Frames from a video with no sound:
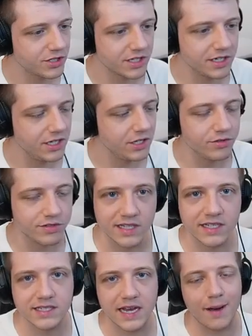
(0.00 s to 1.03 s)
going to use
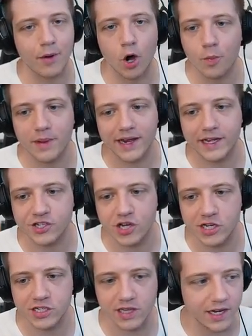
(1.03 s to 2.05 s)
this. I'm hoping I can
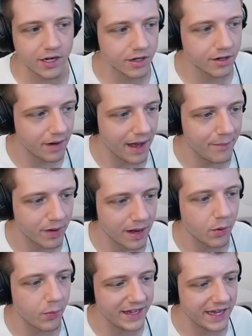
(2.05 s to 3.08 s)
change it later. I
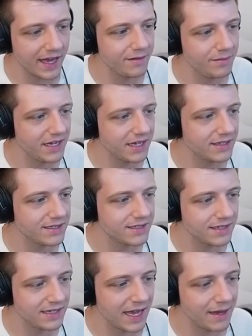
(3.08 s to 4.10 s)
probably can because
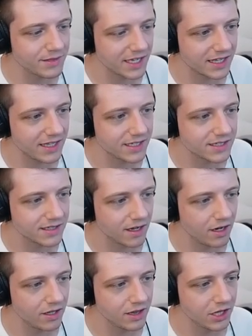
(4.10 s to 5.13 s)
games like this
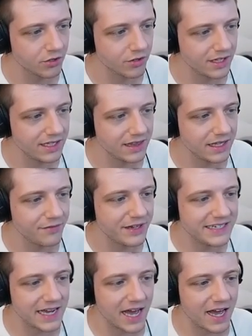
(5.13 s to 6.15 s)
literally live and die